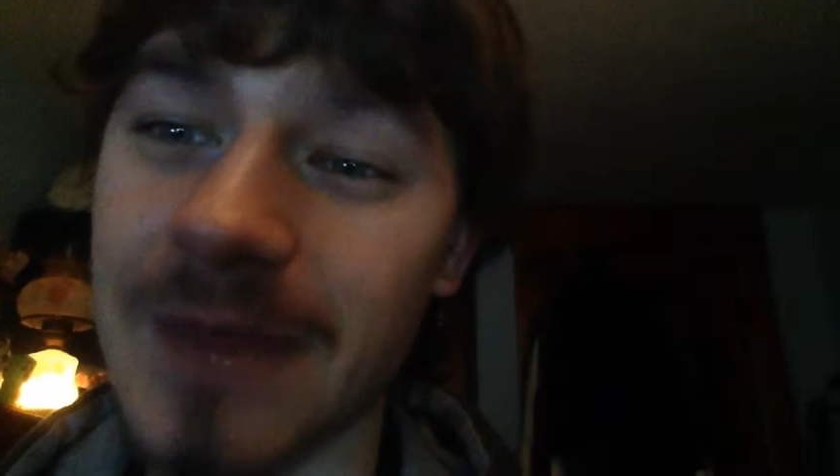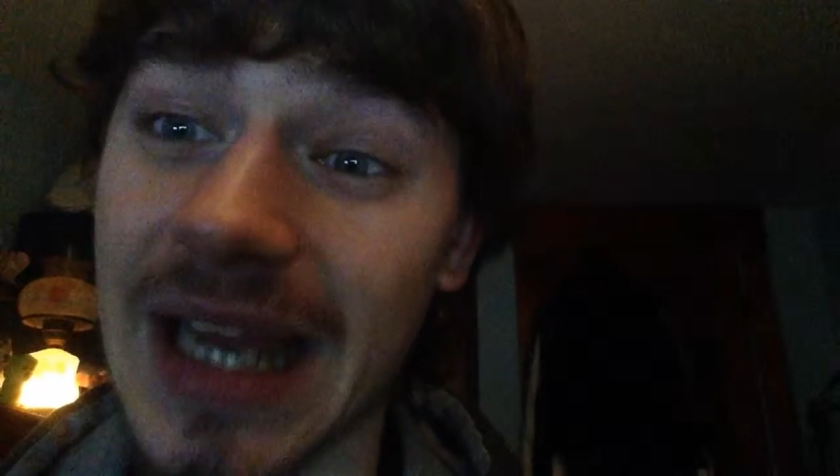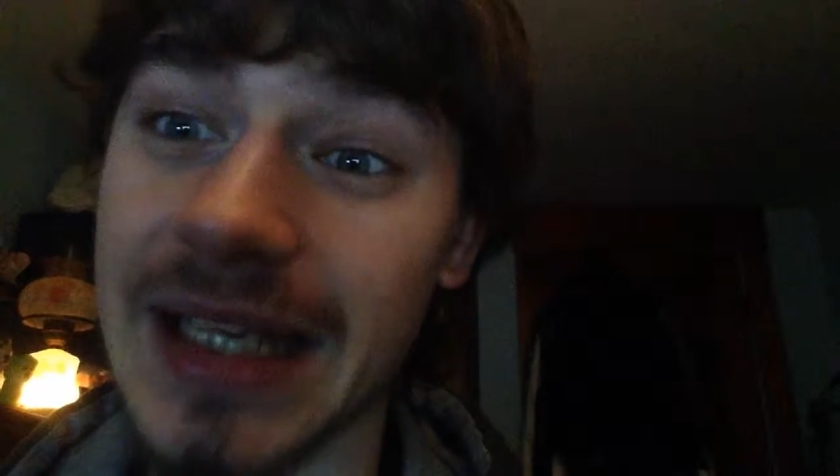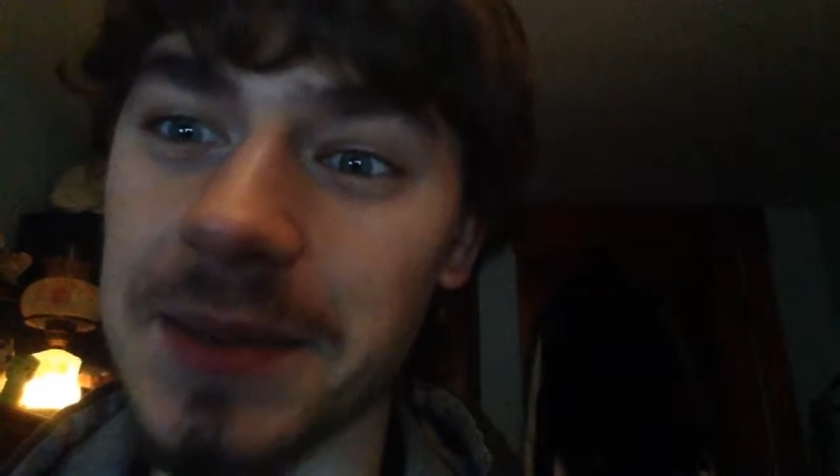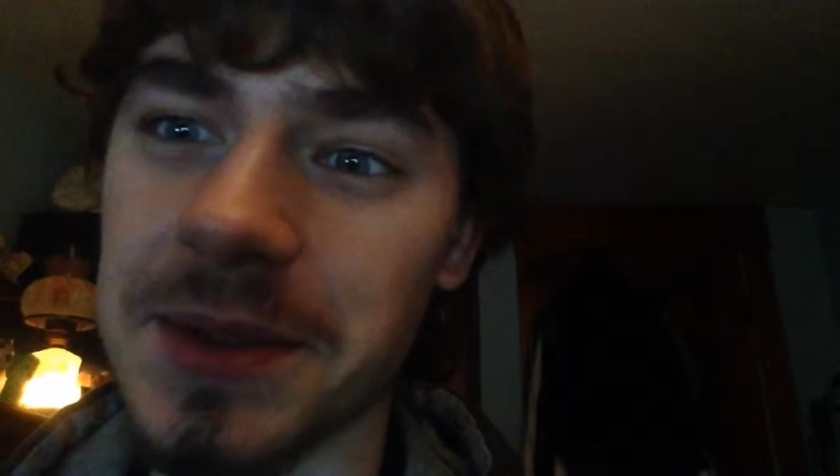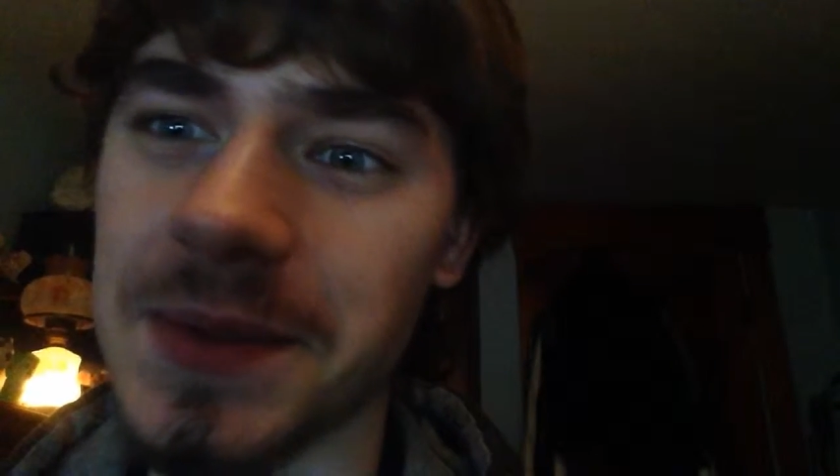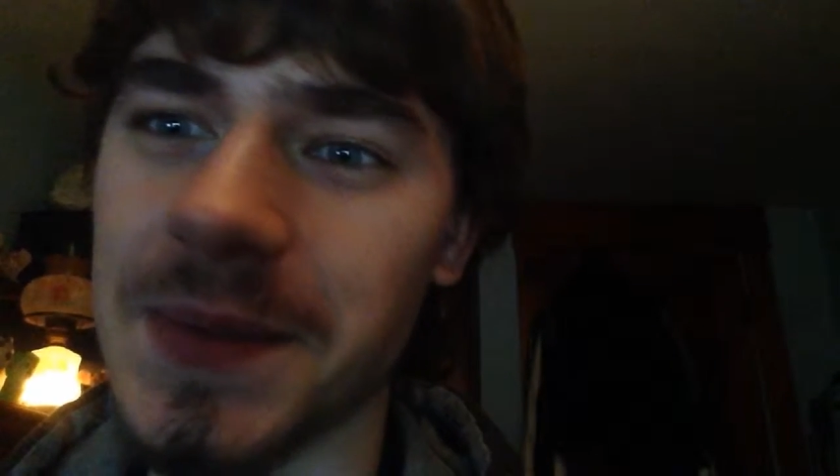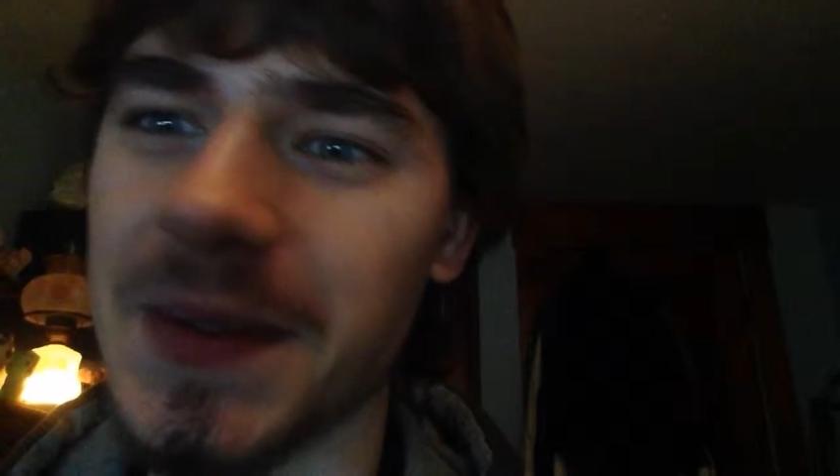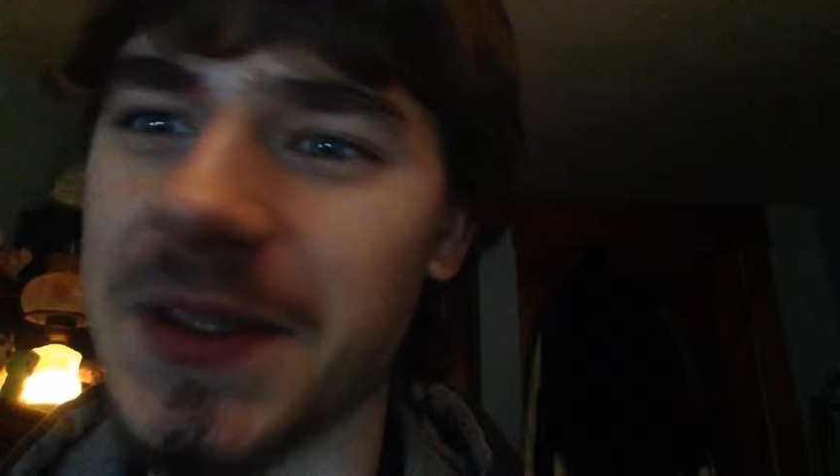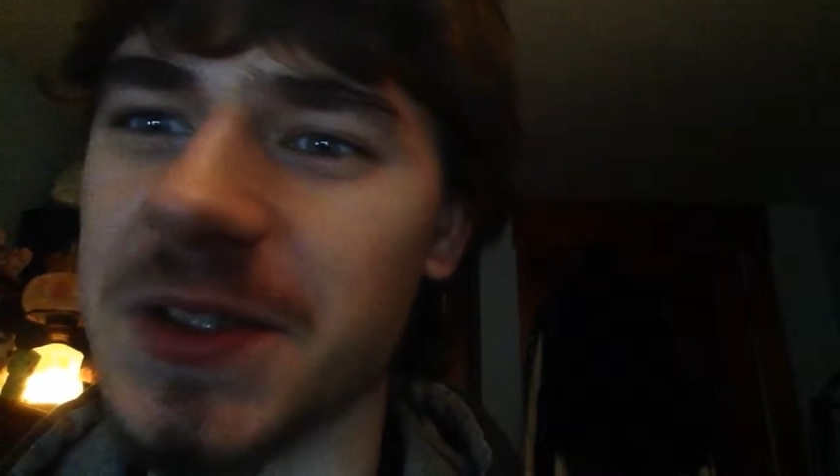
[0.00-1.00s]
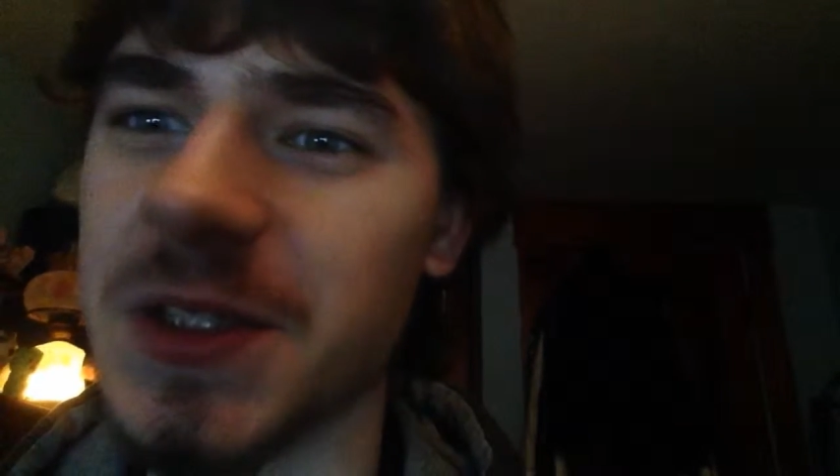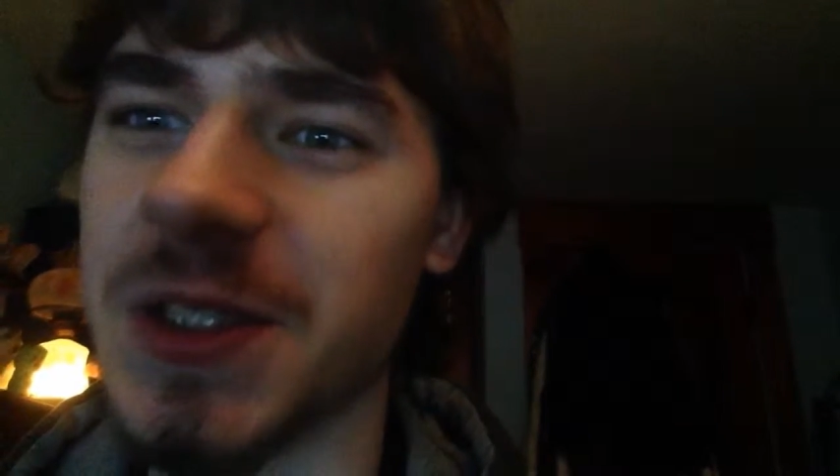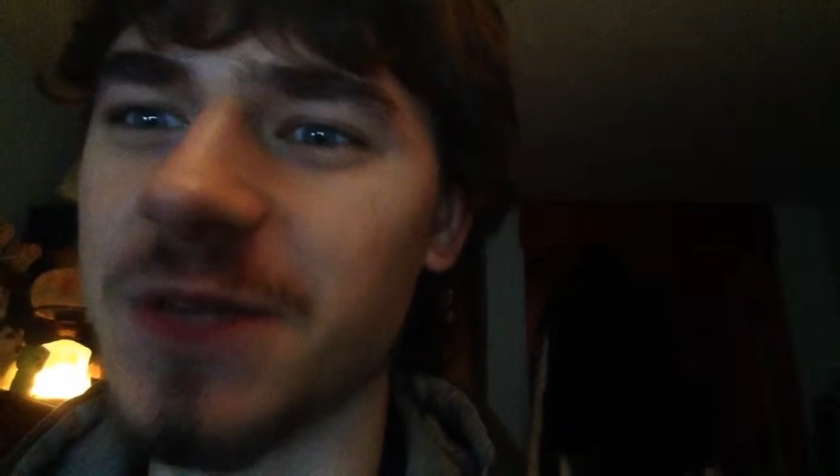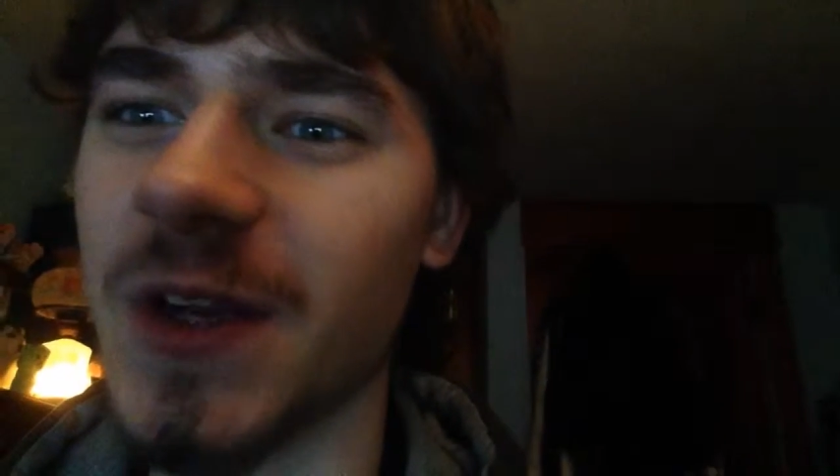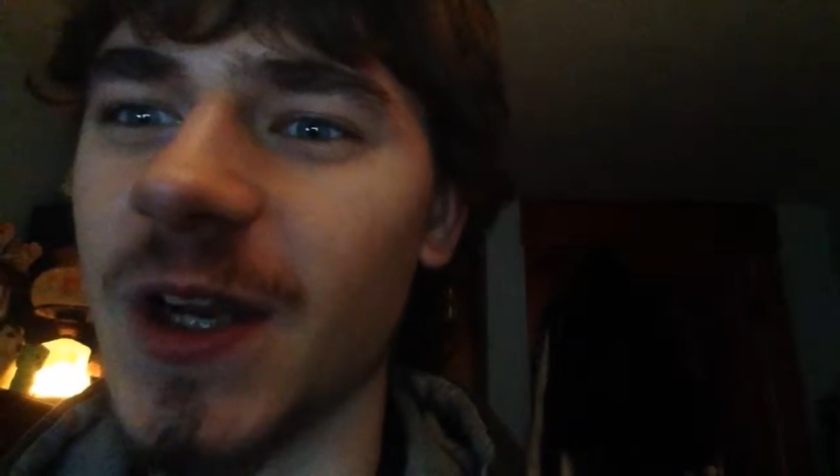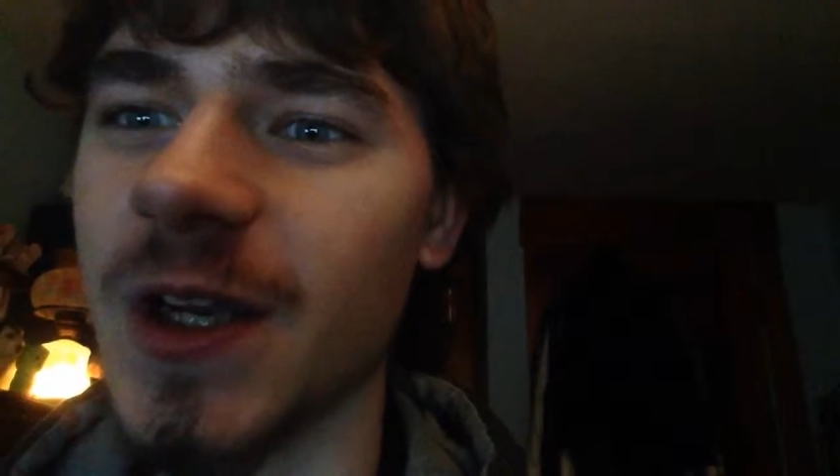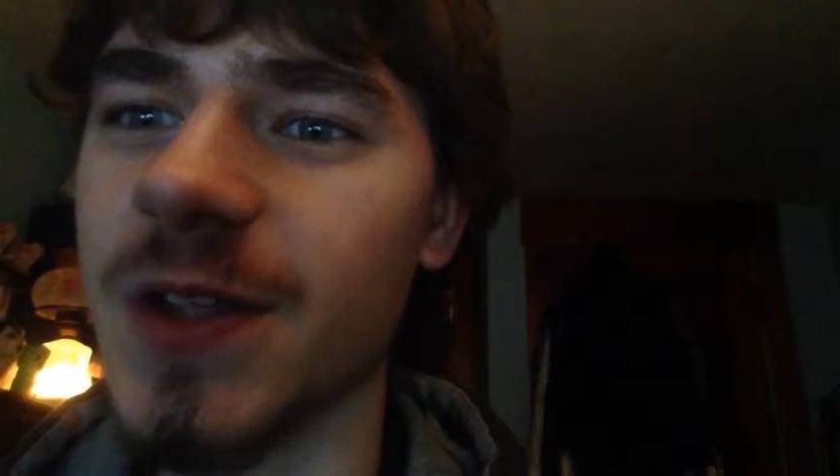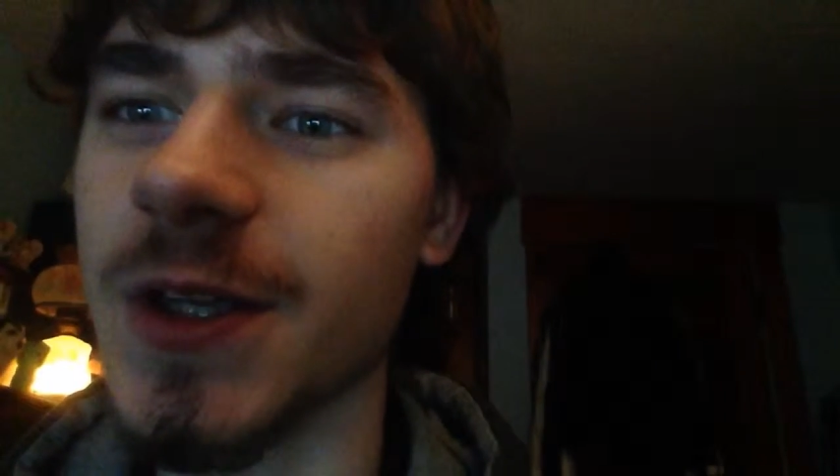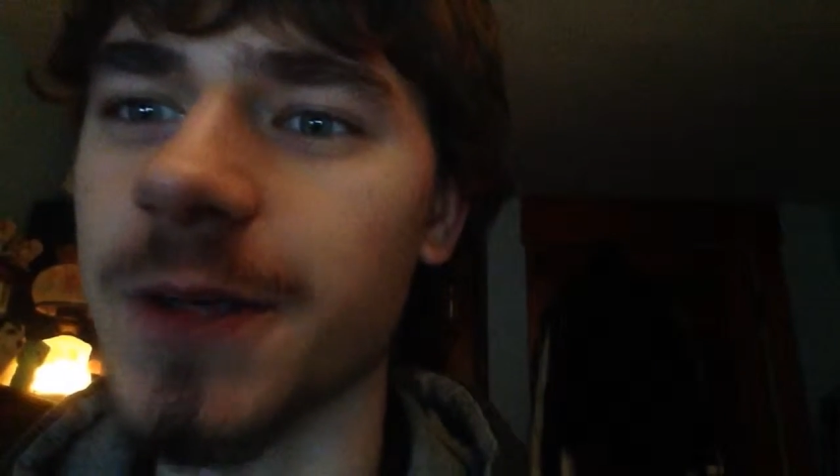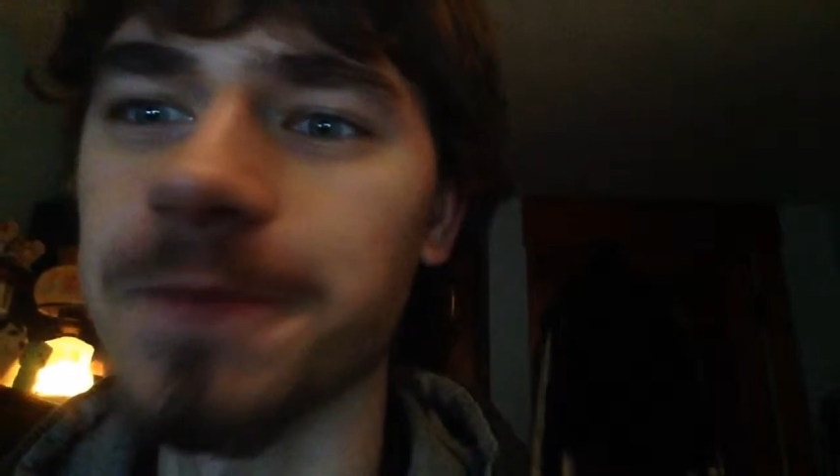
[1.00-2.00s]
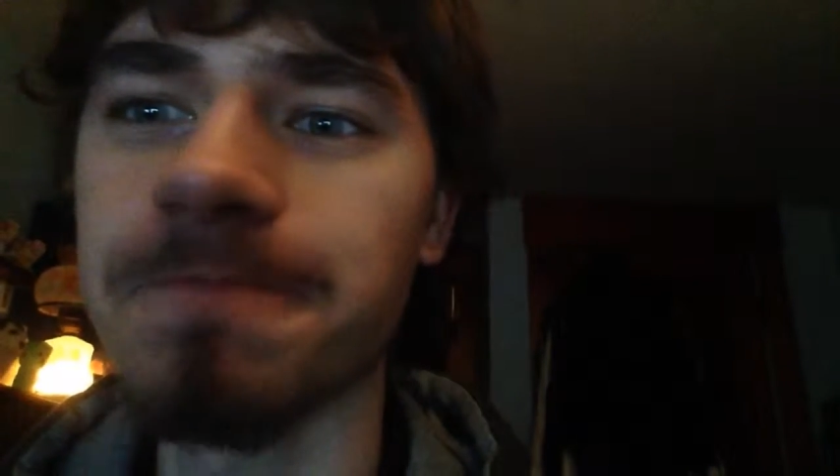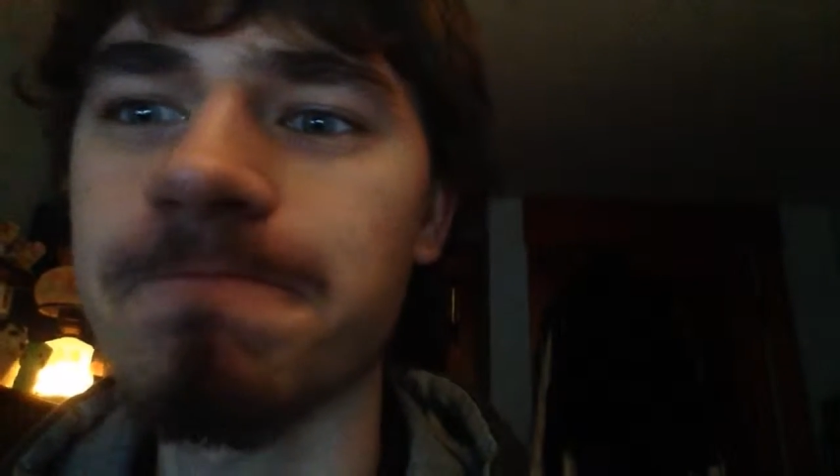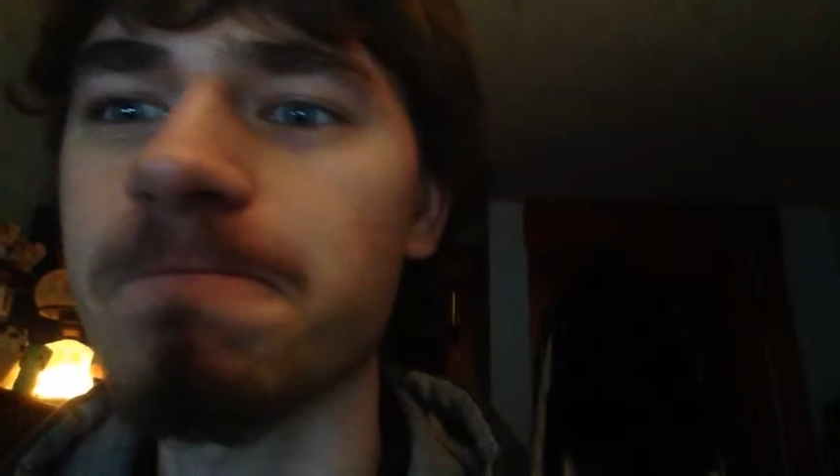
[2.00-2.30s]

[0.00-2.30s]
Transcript: N W V Master Chief. So,